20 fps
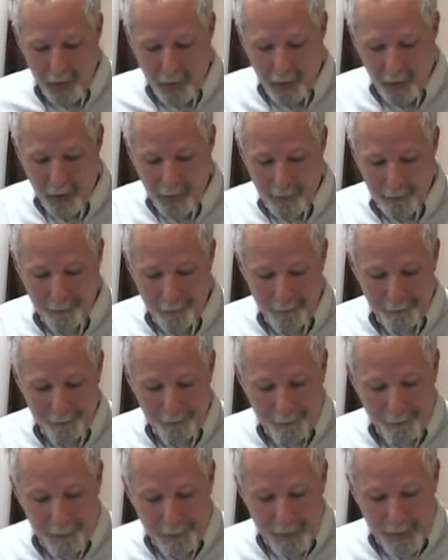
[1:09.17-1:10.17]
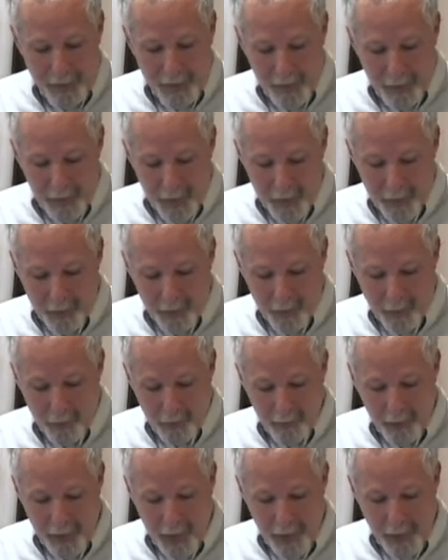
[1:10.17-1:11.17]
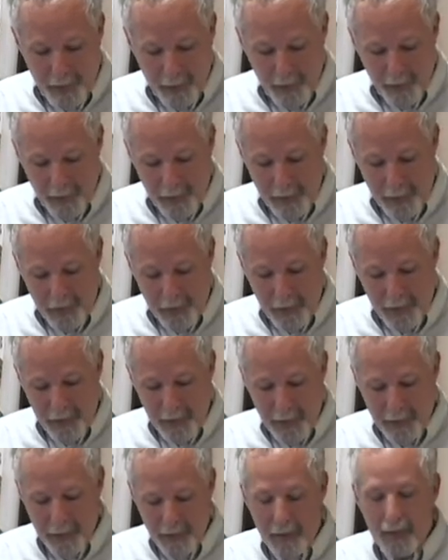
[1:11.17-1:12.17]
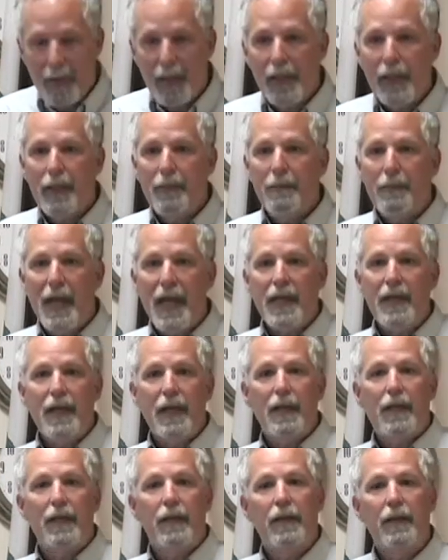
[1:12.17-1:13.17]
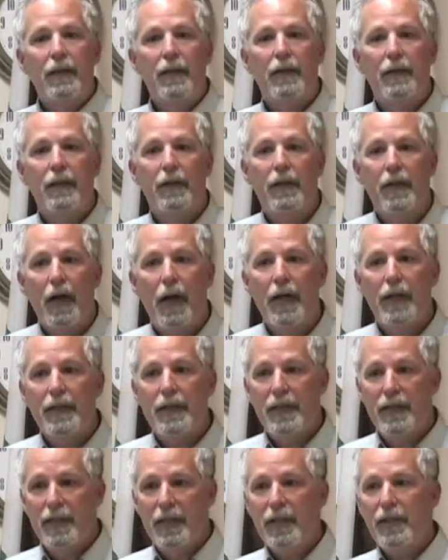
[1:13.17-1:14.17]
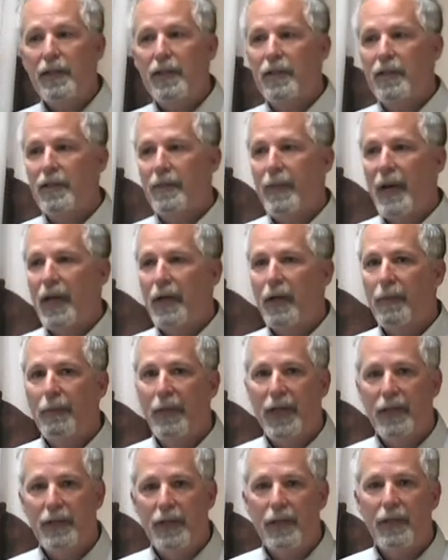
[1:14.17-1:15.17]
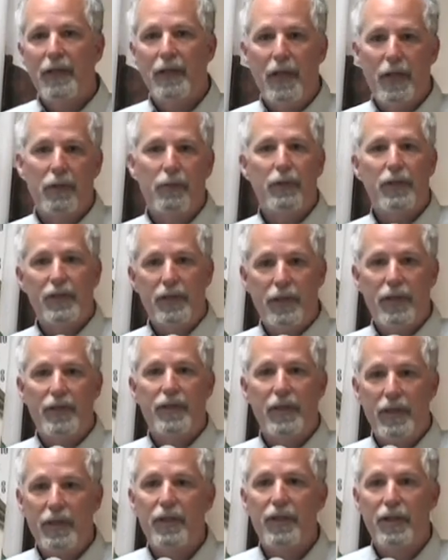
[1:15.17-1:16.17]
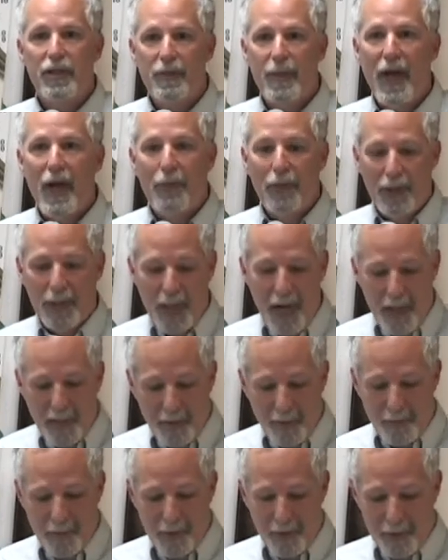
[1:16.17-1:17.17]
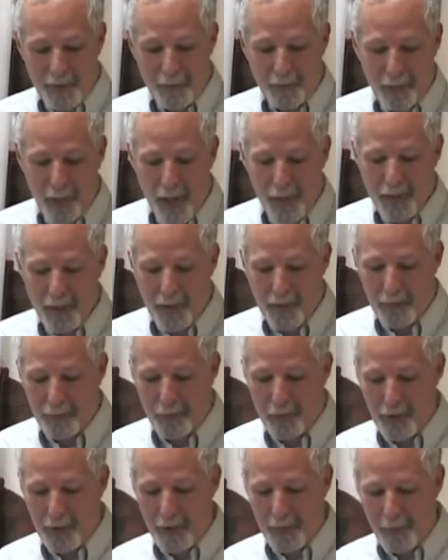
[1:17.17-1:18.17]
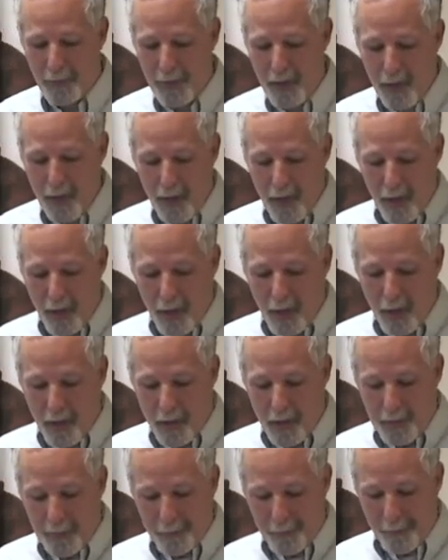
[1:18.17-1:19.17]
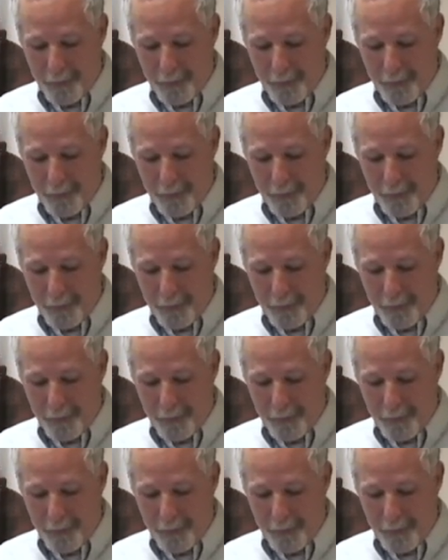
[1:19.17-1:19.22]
Um, so, and in, in making uh, decisions about our budget, in other words, decisions about what activities and projects we're going to uh,